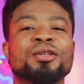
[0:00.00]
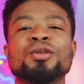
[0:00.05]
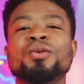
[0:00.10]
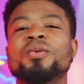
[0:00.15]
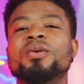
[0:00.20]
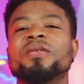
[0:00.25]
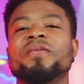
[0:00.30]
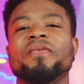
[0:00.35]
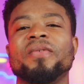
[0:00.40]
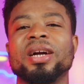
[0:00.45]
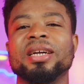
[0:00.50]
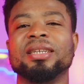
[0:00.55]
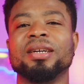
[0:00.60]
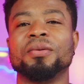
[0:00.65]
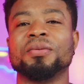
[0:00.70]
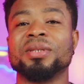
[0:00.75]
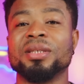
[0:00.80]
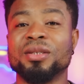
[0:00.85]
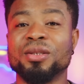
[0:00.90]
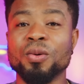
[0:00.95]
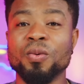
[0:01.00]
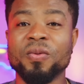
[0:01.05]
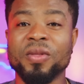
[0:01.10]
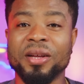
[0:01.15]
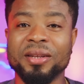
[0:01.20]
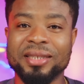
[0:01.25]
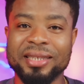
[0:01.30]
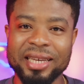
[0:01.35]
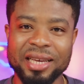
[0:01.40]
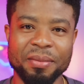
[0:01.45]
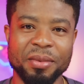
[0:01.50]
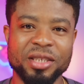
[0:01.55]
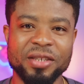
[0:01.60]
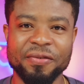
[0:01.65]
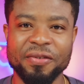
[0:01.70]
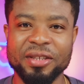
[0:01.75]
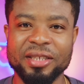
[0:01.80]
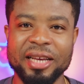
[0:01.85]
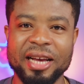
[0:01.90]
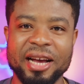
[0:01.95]
know you want to find out, and so without taking much of
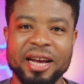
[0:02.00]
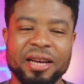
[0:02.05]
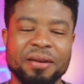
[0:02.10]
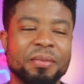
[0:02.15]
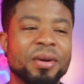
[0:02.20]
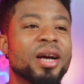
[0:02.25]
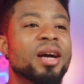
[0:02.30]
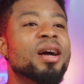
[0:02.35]
your time,